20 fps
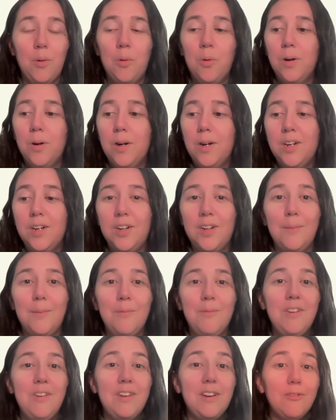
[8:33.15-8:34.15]
or
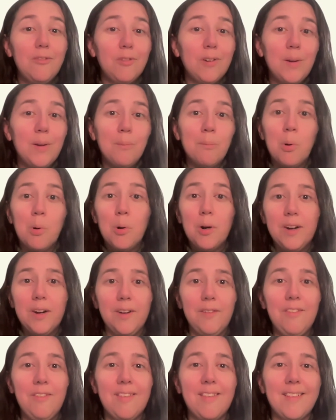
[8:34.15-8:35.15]
different
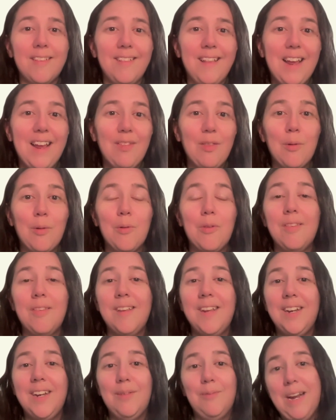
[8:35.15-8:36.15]
morphs, like those
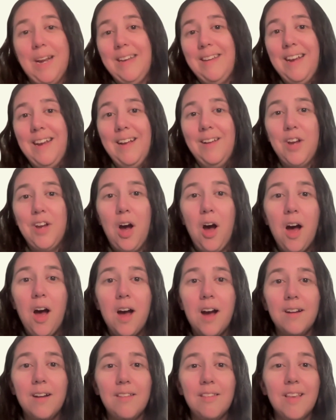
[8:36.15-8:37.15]
seen in red-tailed
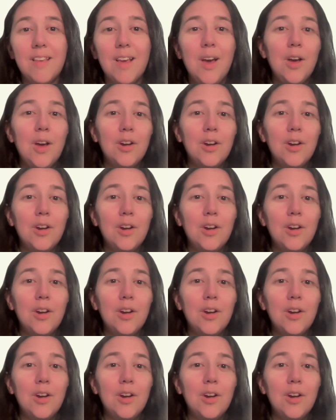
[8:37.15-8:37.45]
hawks,